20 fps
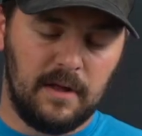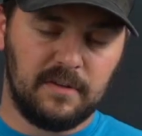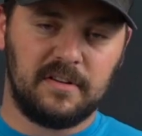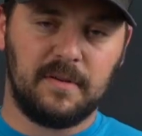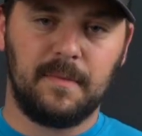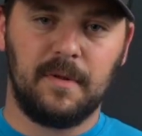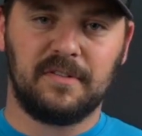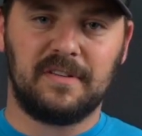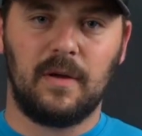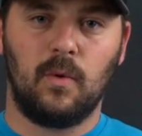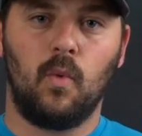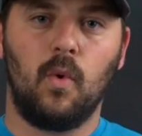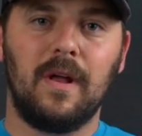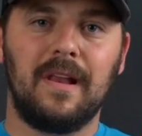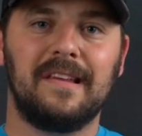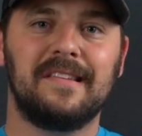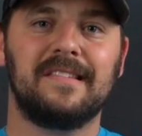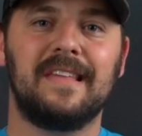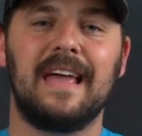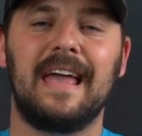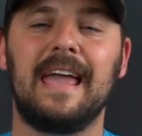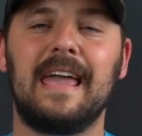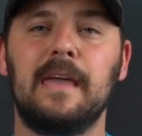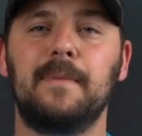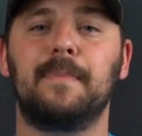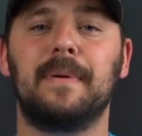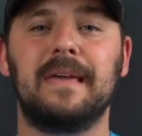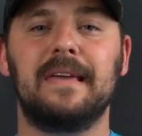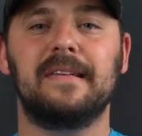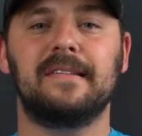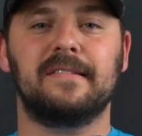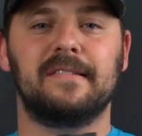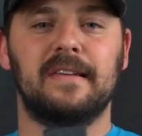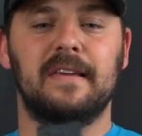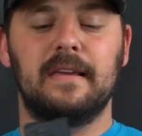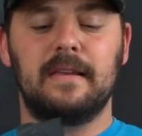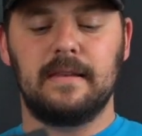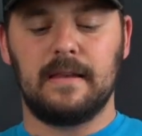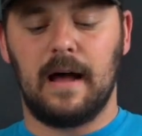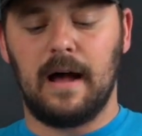some people say, what is the
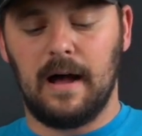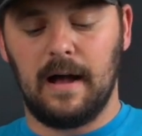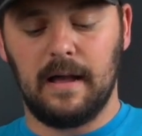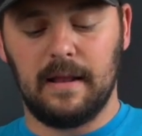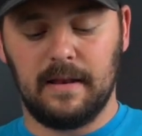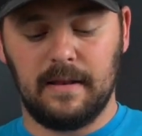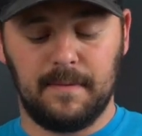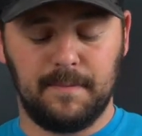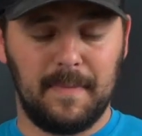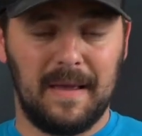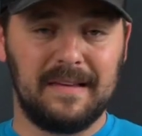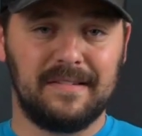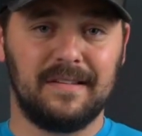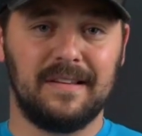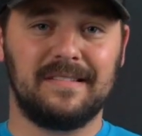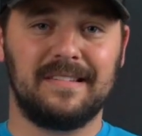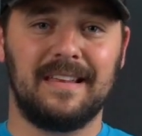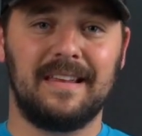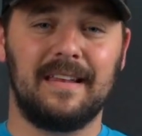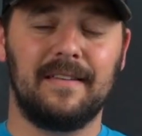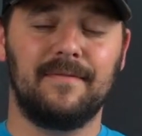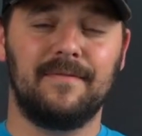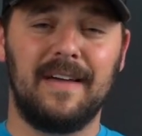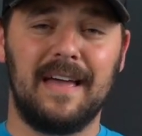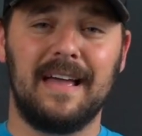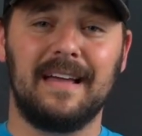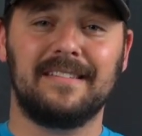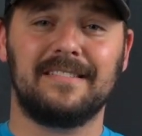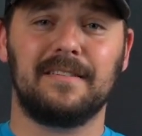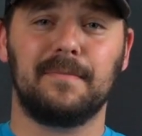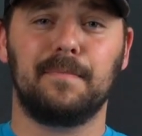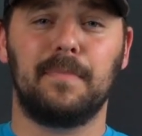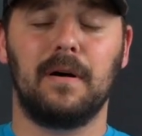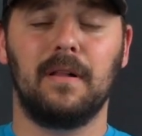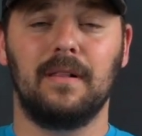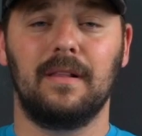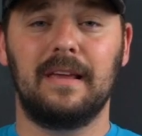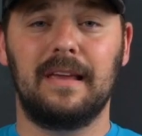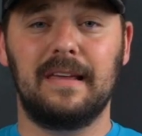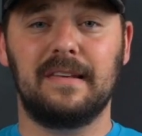APC9? Basically, it's an advanced
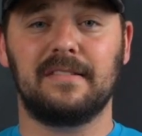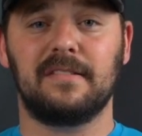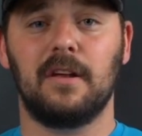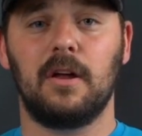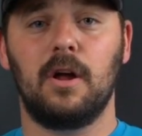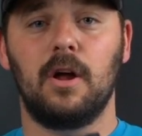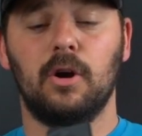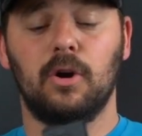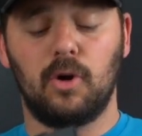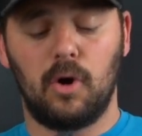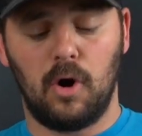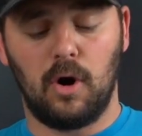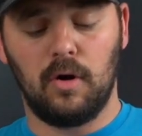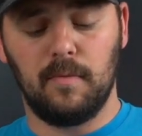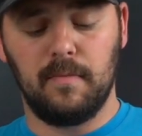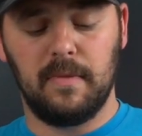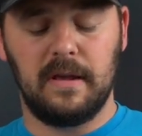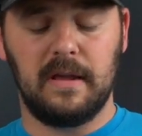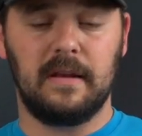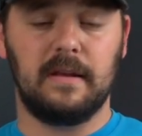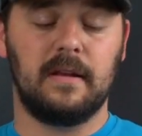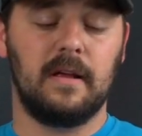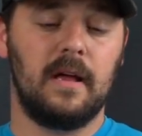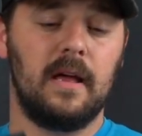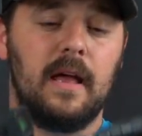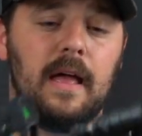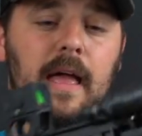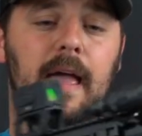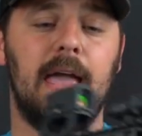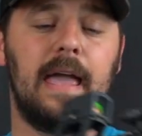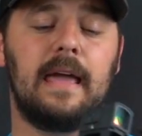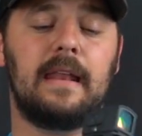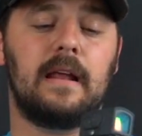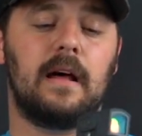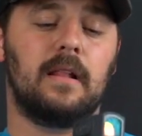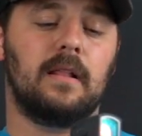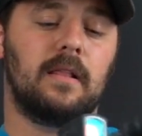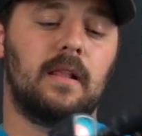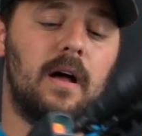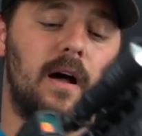police carbine, and
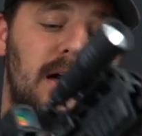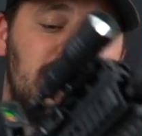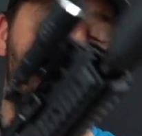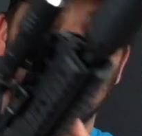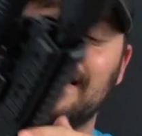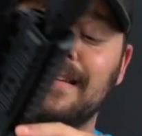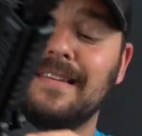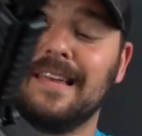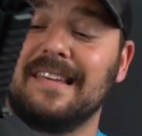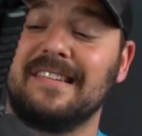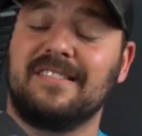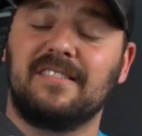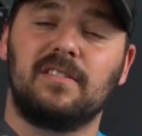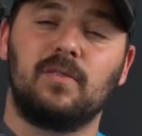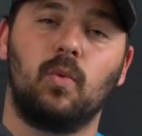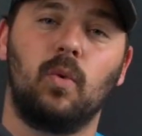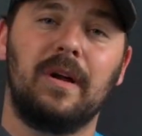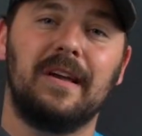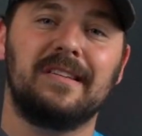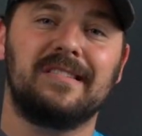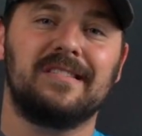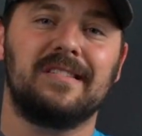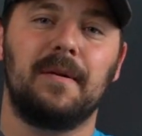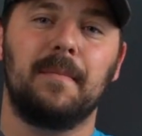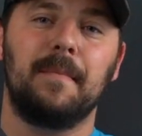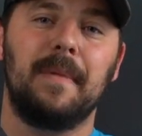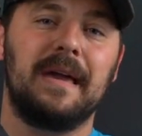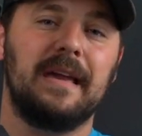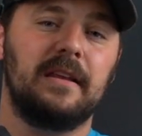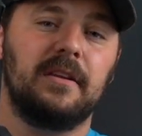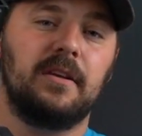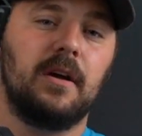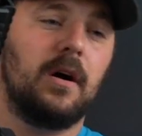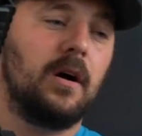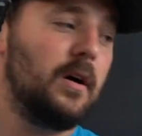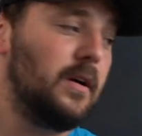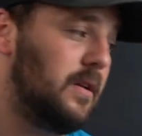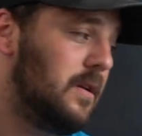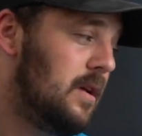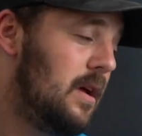it is a Swiss-made
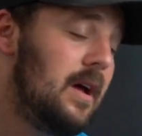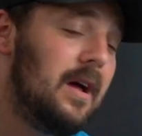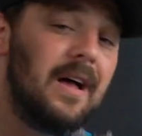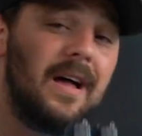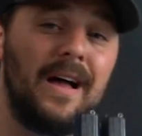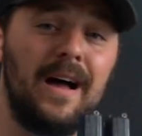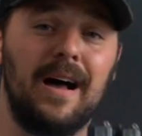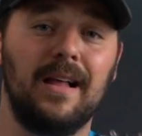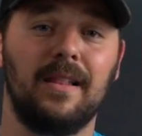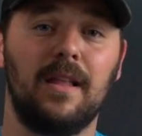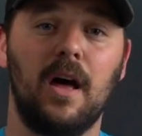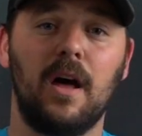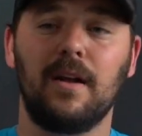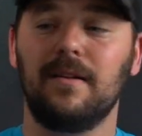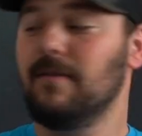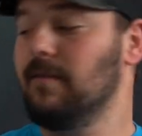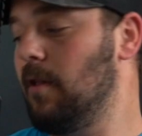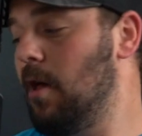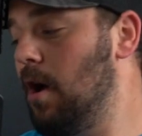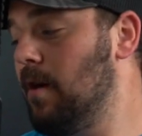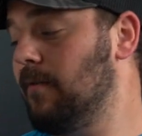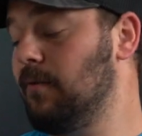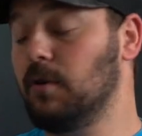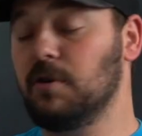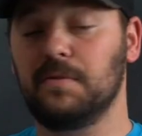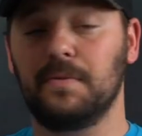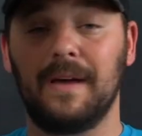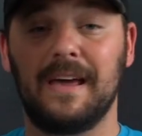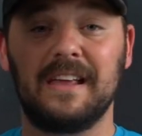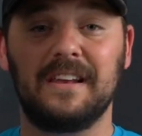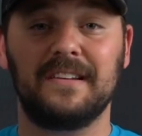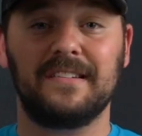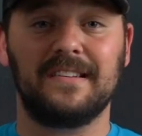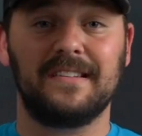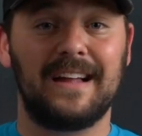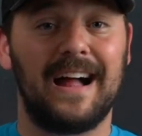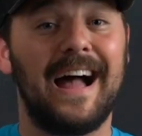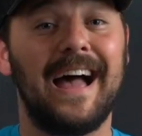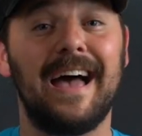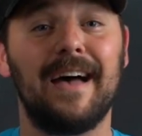gun. A lot of law enforcement
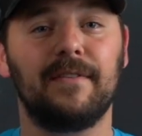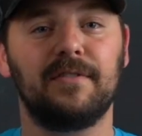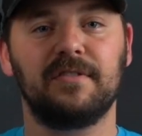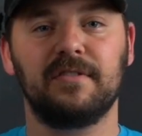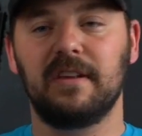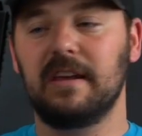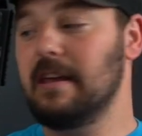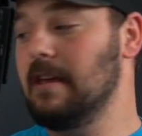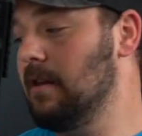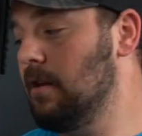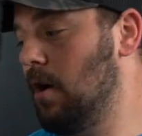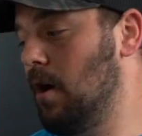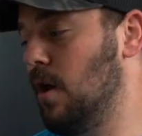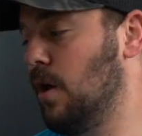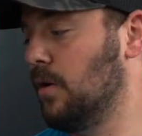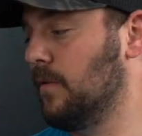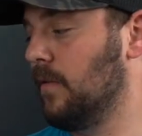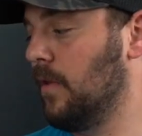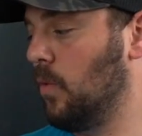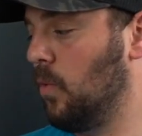agencies I have seen all over the